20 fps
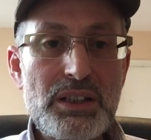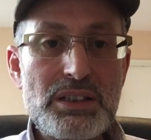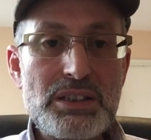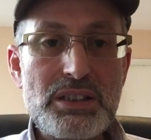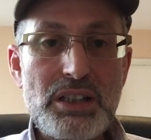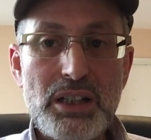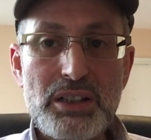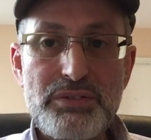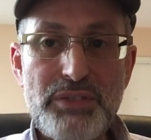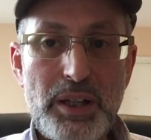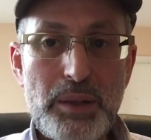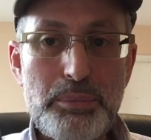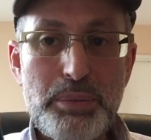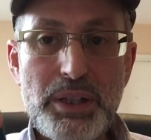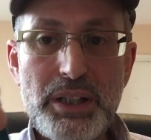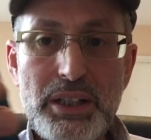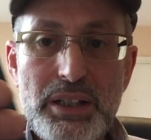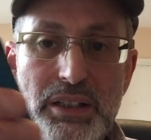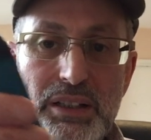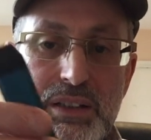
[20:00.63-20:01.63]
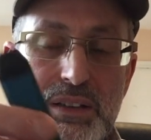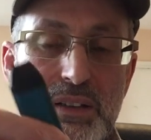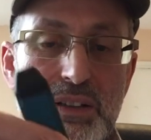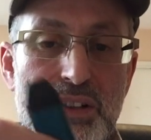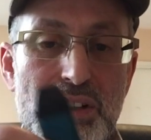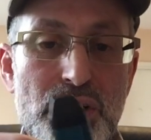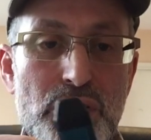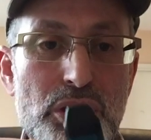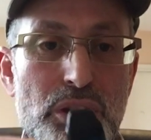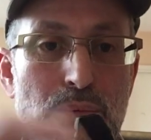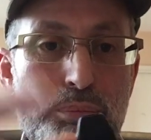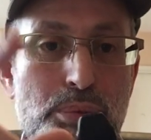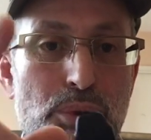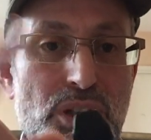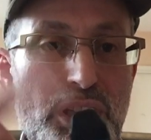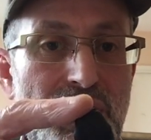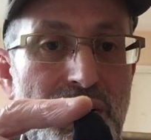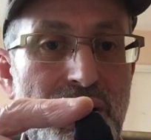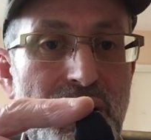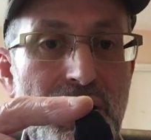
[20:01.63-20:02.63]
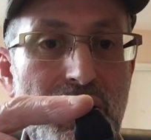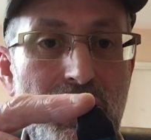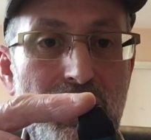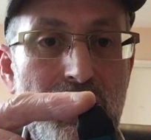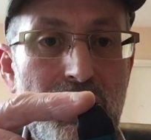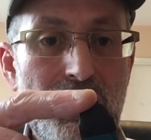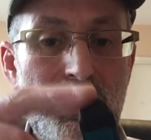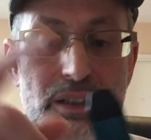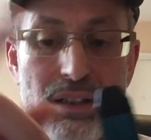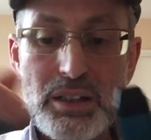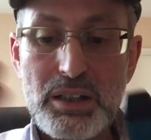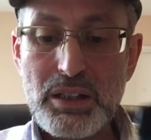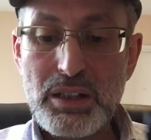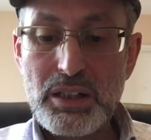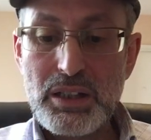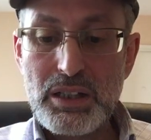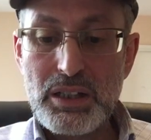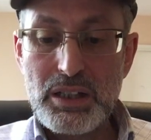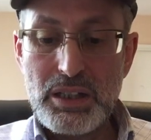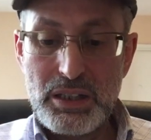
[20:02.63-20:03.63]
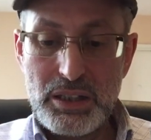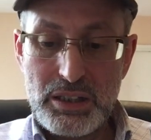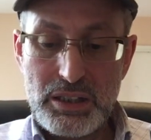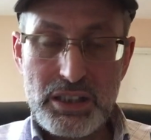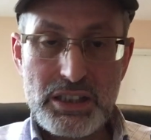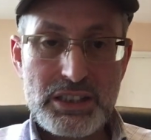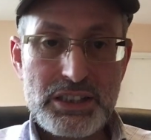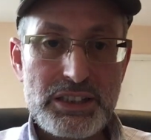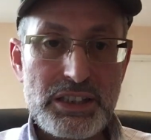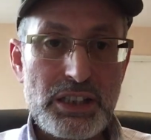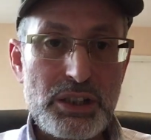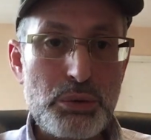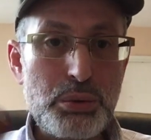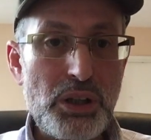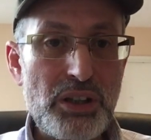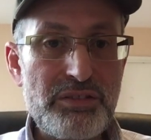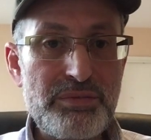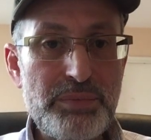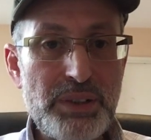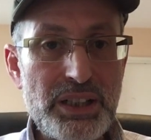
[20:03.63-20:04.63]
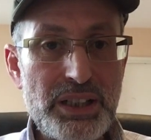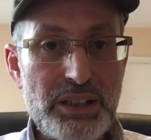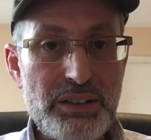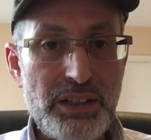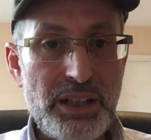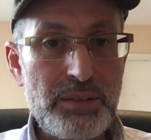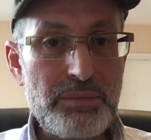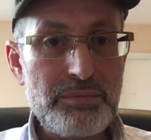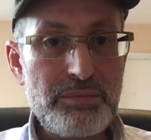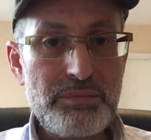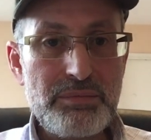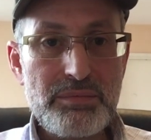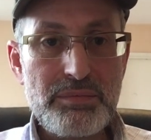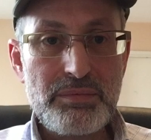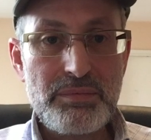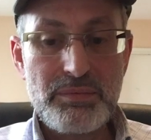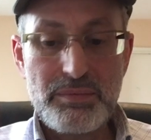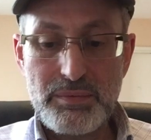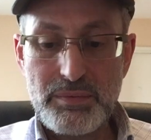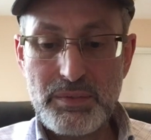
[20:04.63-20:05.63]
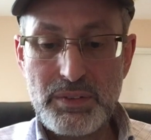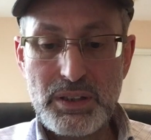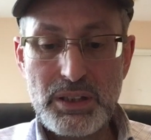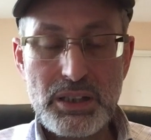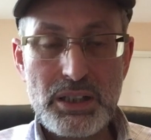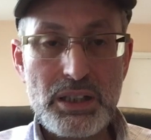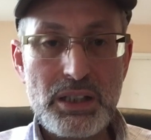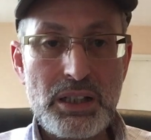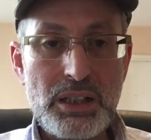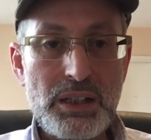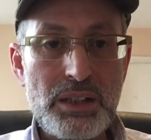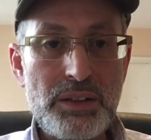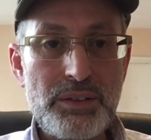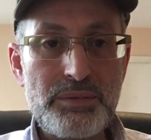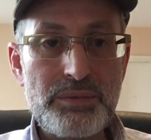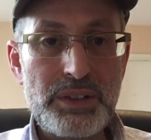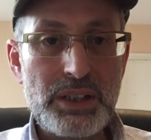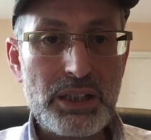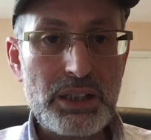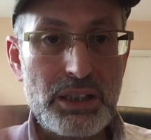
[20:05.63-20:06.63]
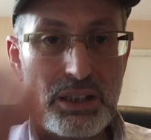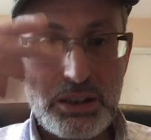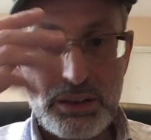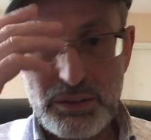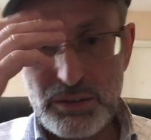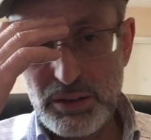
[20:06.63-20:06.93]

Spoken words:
start vaping. You can put in here This is a 12 milligram nick.